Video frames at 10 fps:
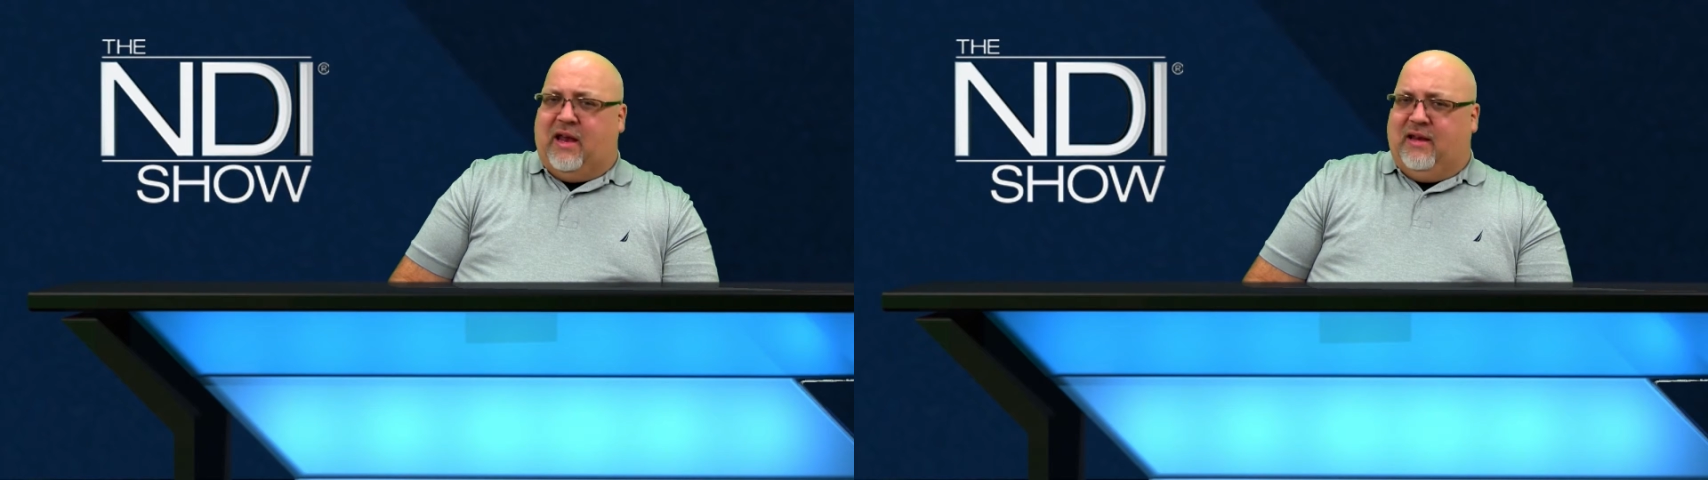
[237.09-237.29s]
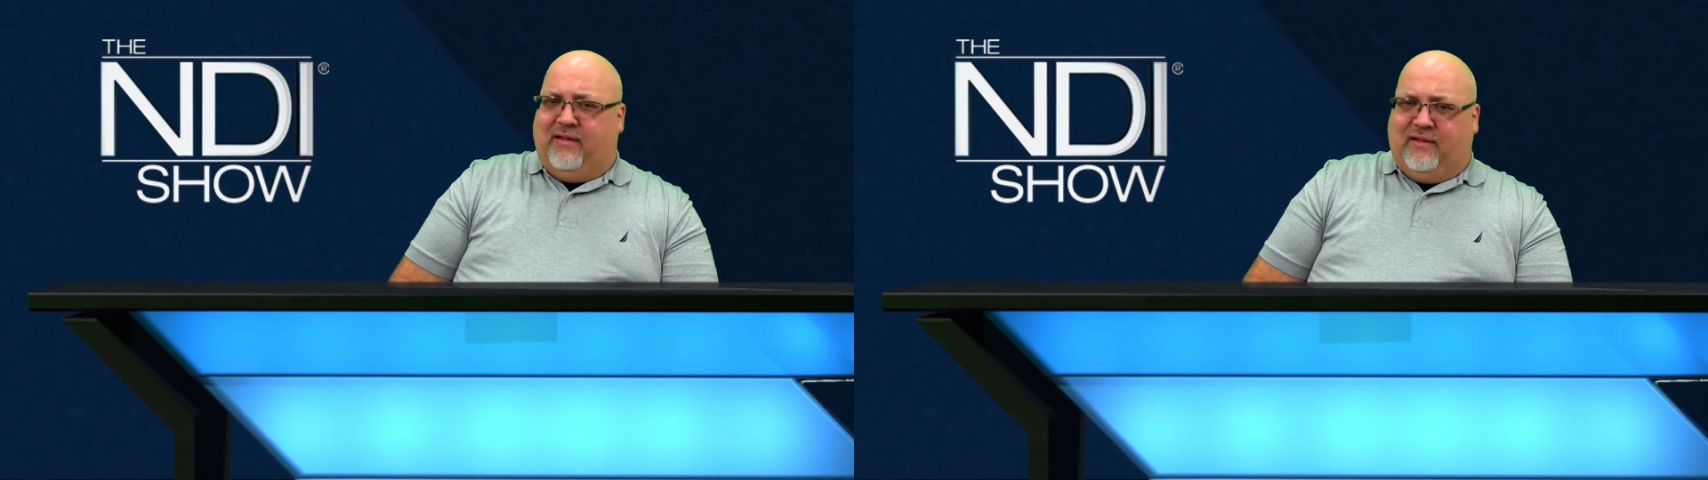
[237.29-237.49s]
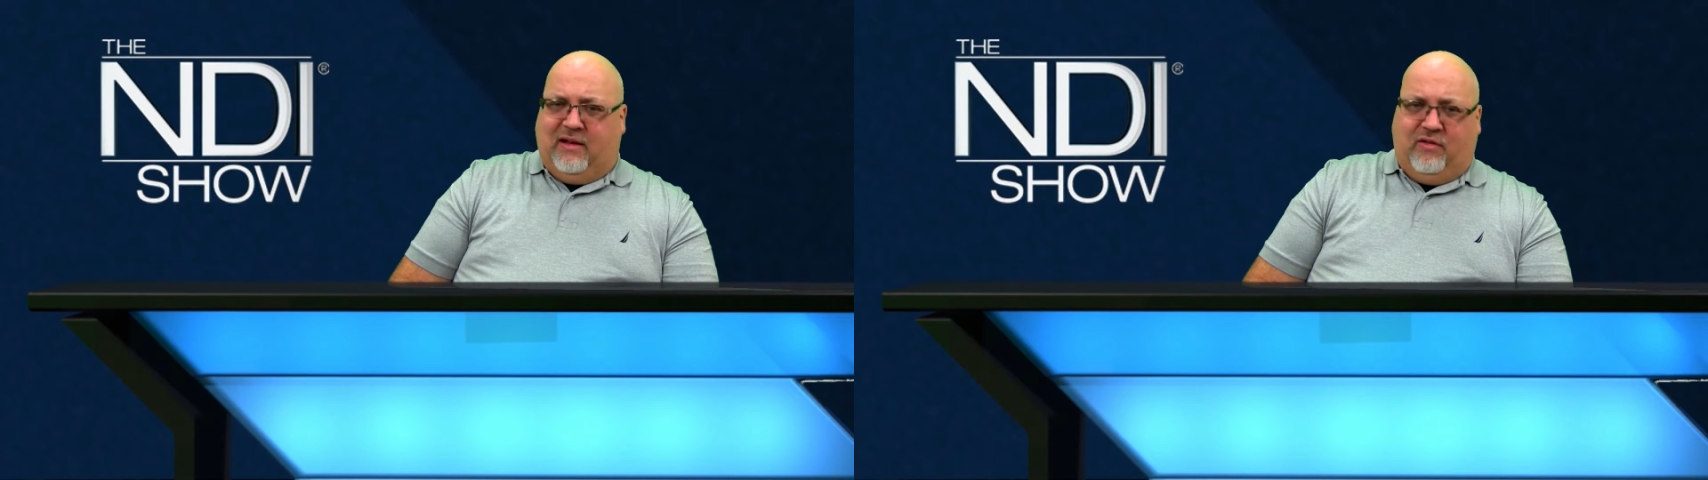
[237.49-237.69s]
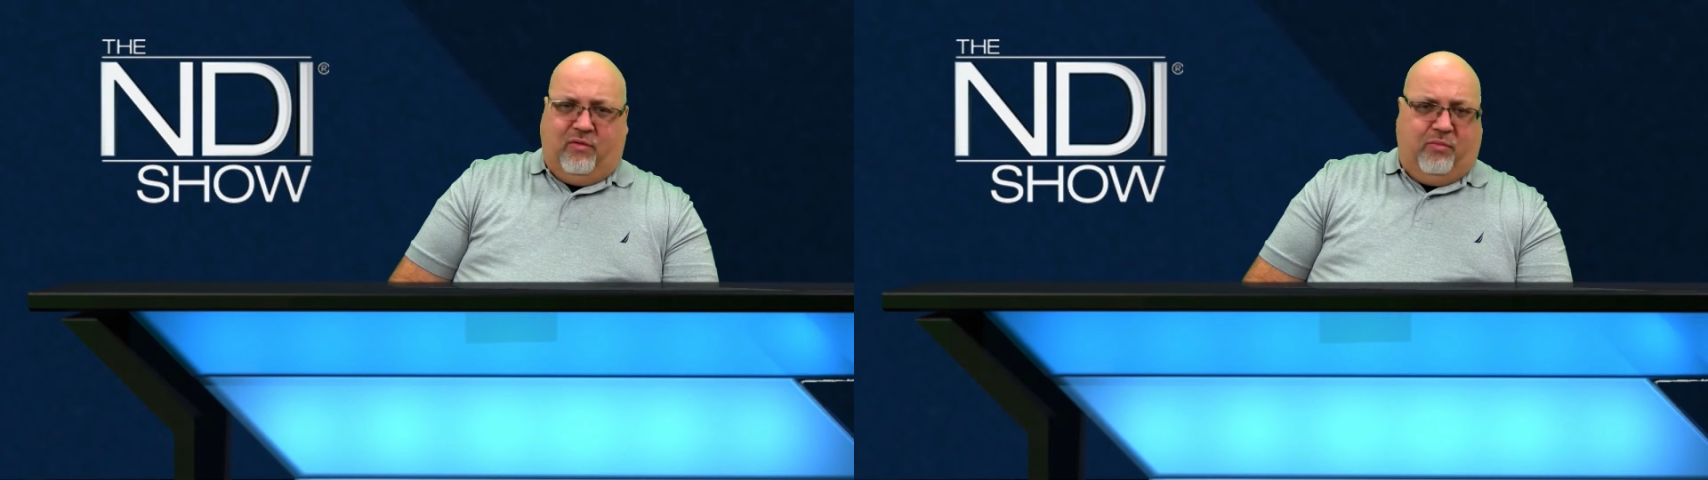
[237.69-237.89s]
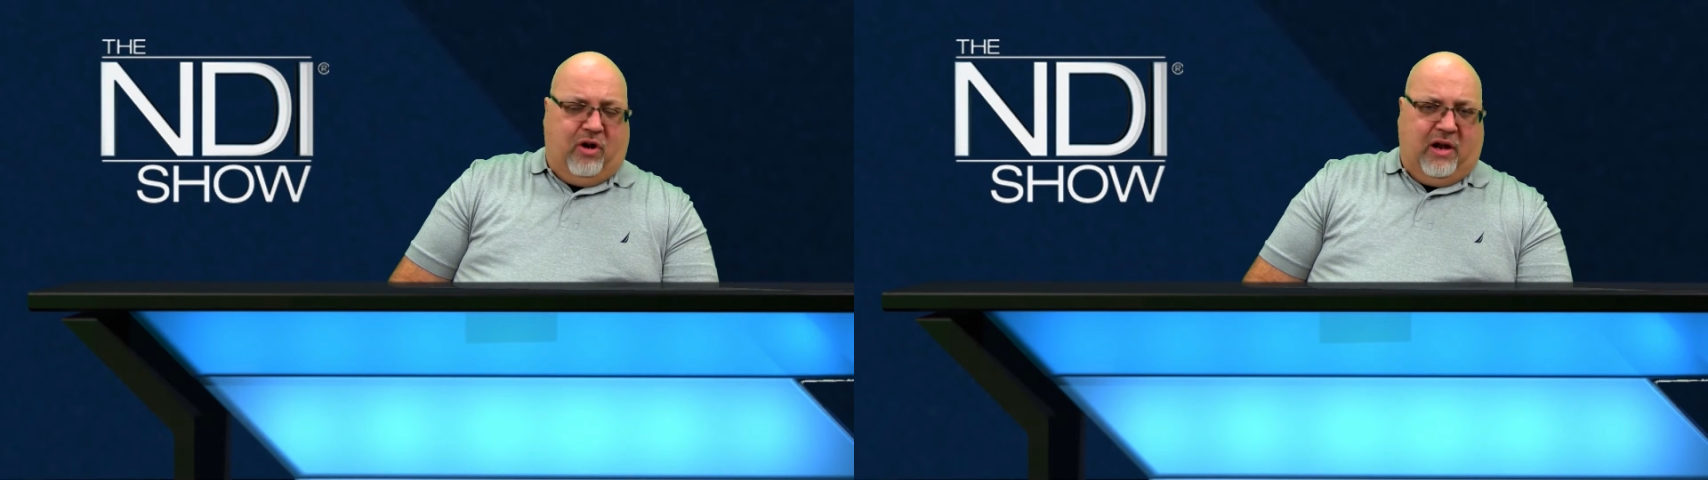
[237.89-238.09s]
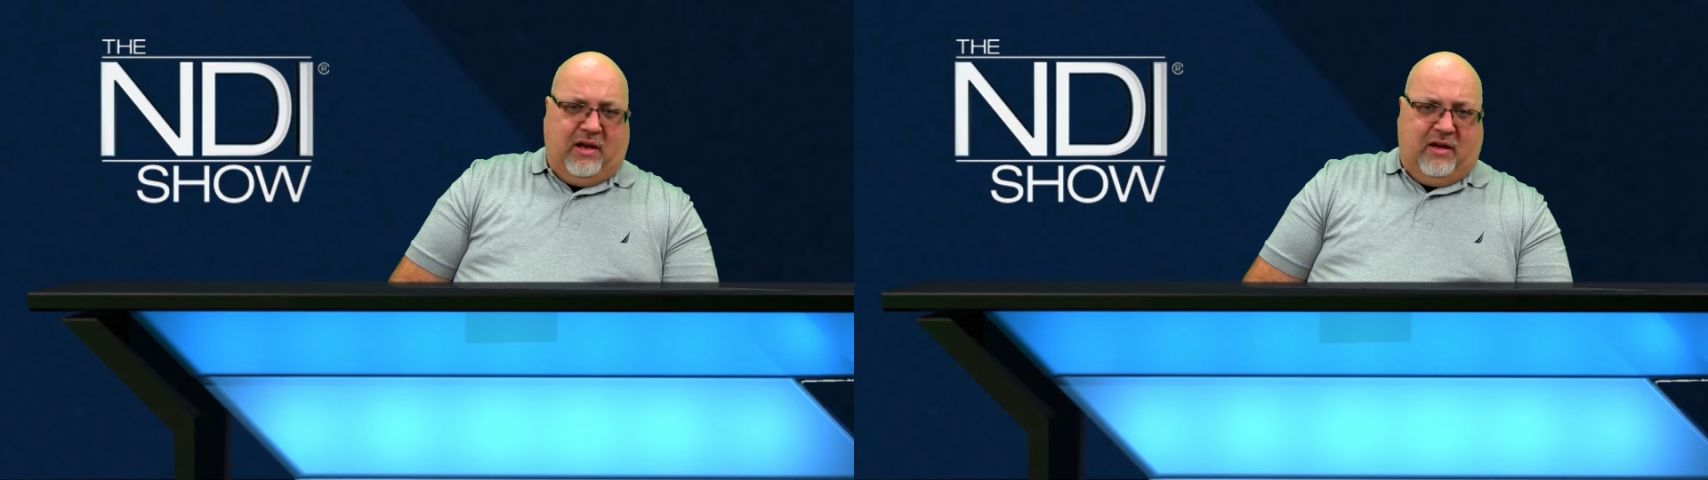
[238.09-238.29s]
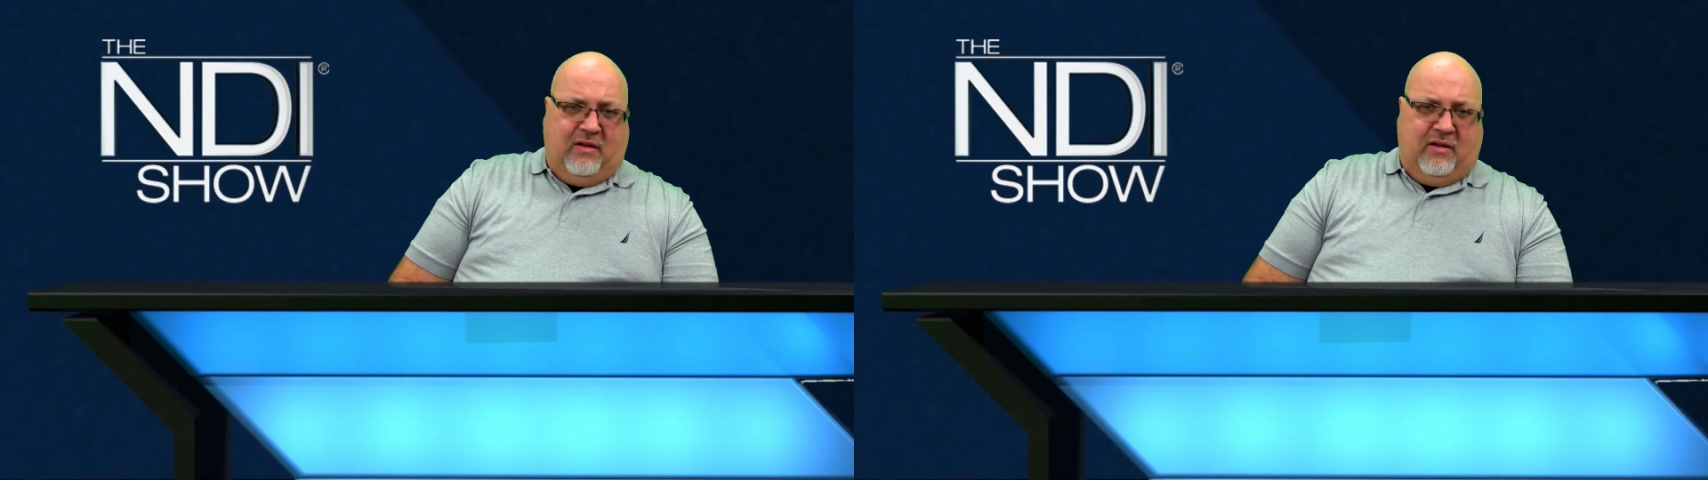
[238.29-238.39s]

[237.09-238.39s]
any signal brought